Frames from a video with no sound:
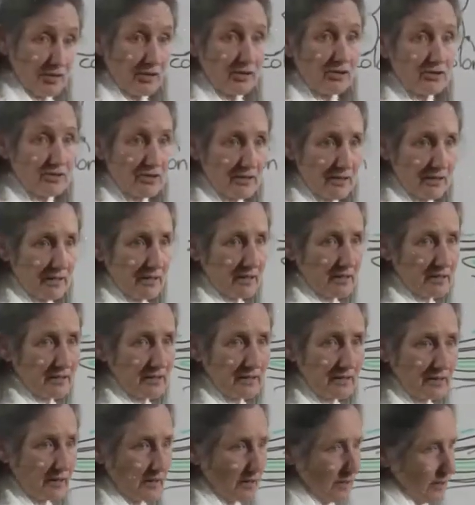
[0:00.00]
in New
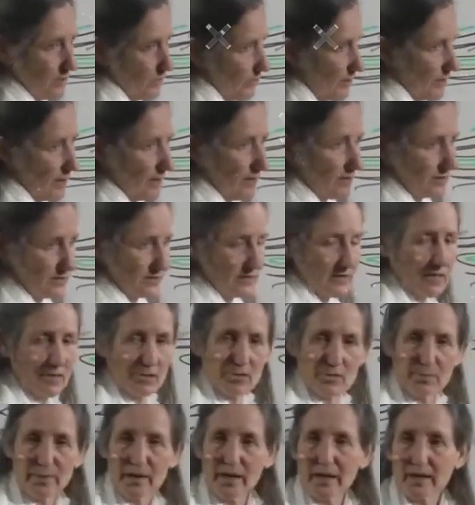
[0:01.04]
Zealand when I was
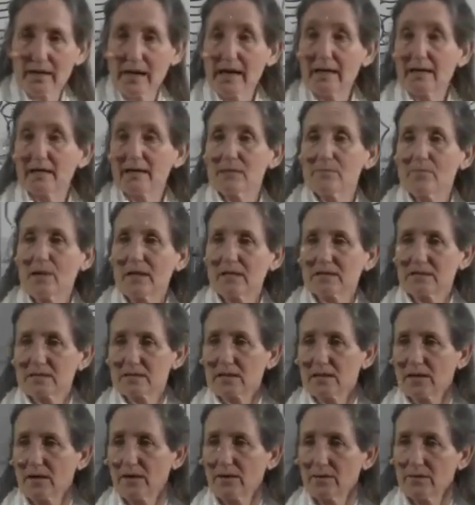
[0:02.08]
there about 18 months
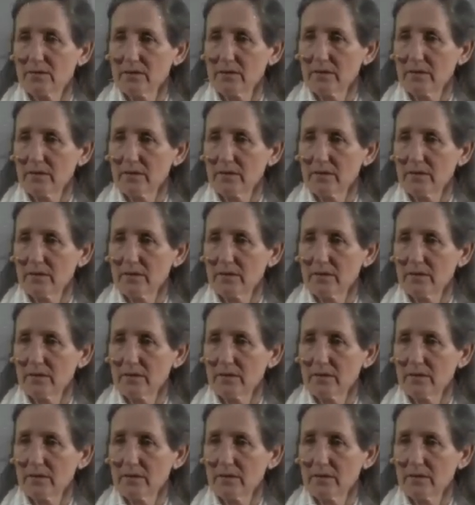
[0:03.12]
ago.